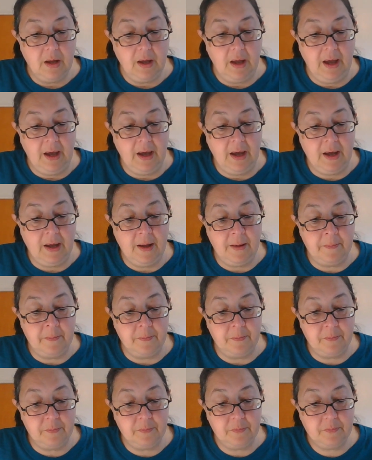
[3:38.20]

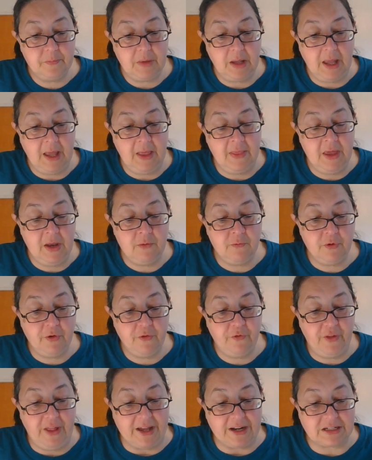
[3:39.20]
And then
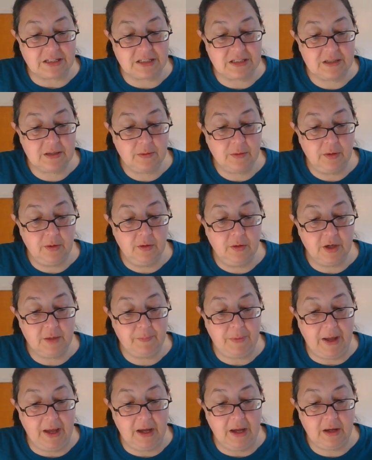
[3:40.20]
reflect. Look
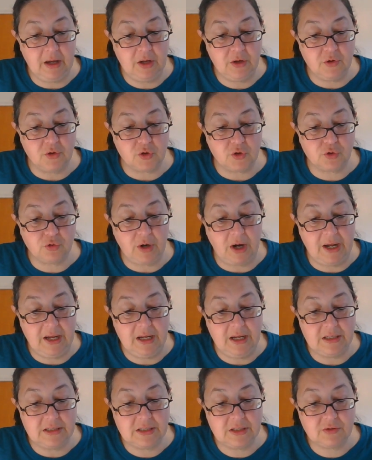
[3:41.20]
back at your try
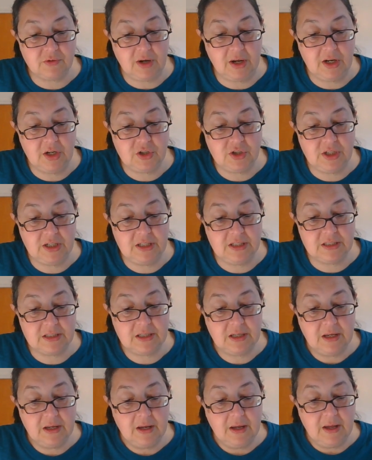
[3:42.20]
it
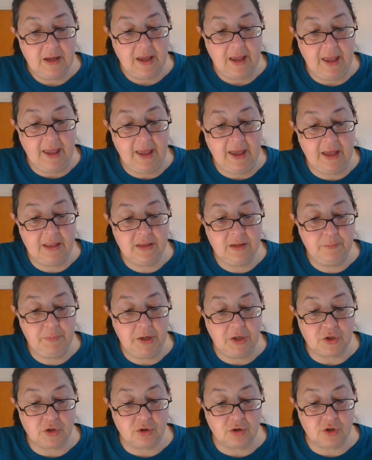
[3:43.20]
strategies and the
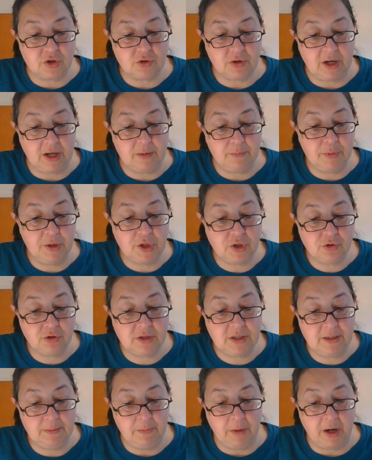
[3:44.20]
pictures
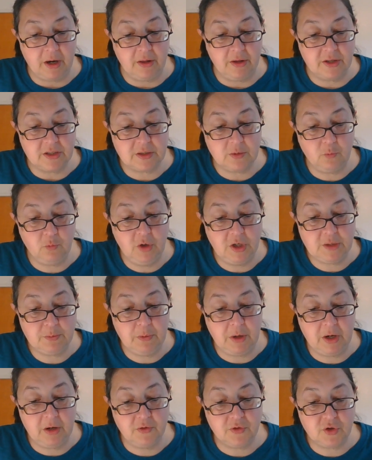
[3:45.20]
and models. Which
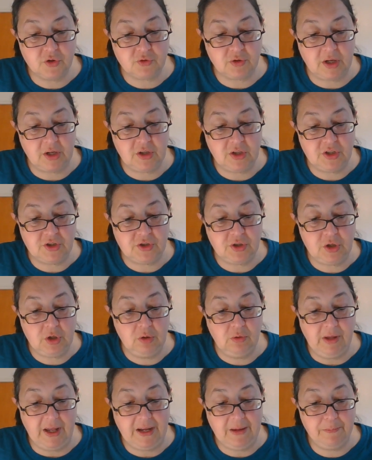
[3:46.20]
models or strategies do
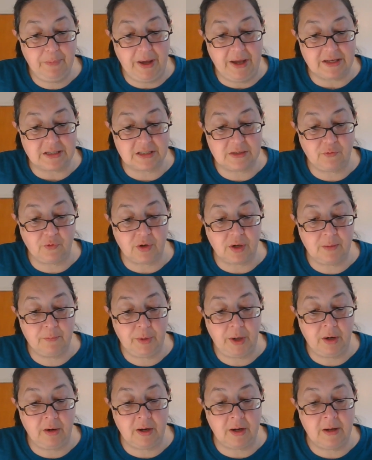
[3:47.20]
you like best for
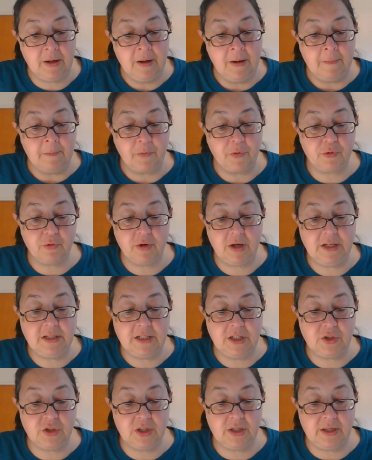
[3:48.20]
comparing
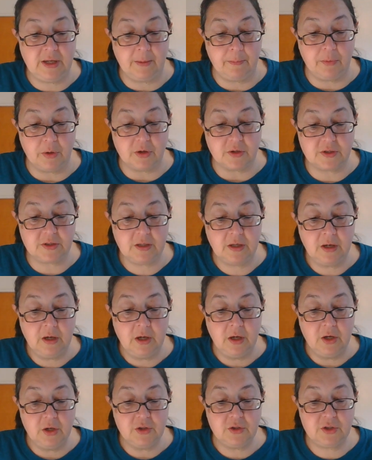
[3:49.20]
three-digit numbers?
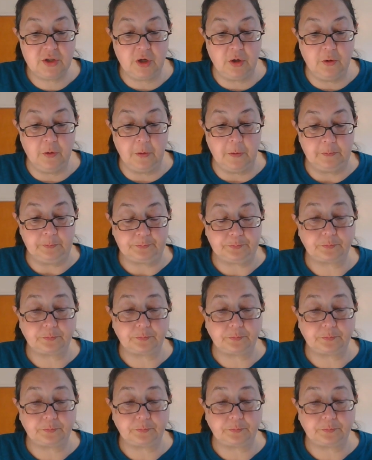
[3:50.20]
So